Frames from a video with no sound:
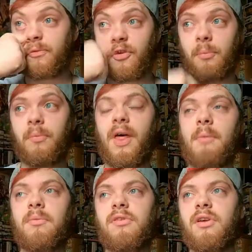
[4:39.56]
From
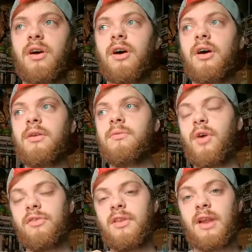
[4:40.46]
them to,
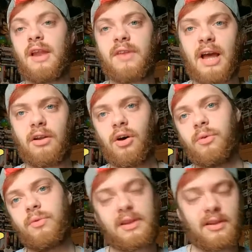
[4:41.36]
obviously, the left
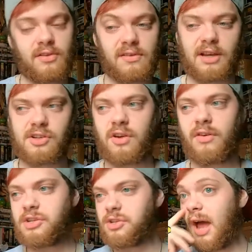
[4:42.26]
Kanto, they did the second
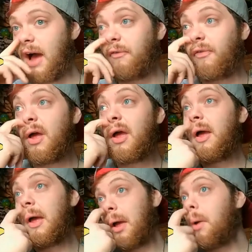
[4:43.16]
generation.
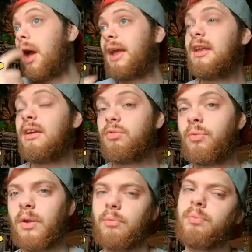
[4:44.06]
He's
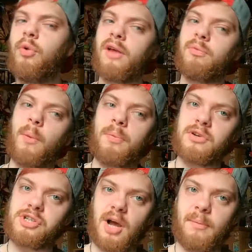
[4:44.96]
not as
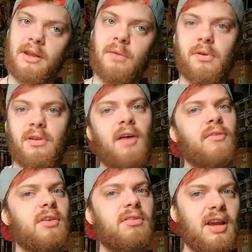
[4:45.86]
popular as Charmander, but to
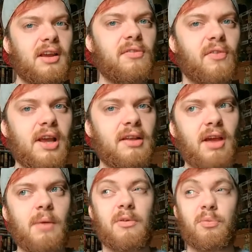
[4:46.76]
have a second fire
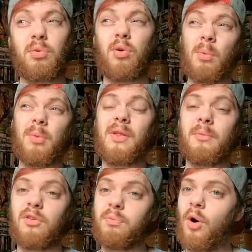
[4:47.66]
type that's probably the
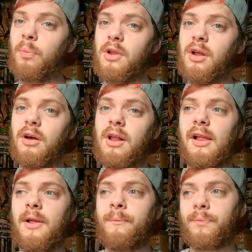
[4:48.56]
most popular
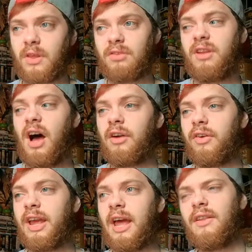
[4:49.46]

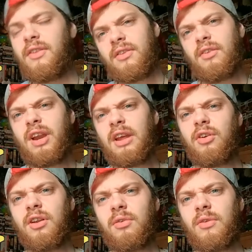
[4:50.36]
starter again. They're really
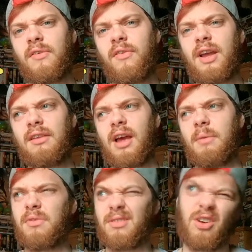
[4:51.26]
good at doing their fire
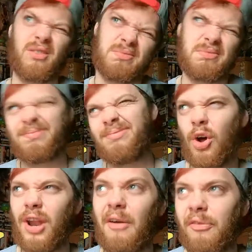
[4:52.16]
types
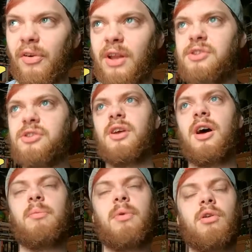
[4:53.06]
on average,
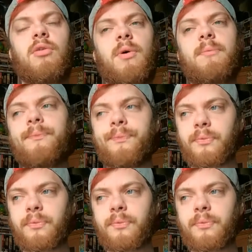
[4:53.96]
Pokemon,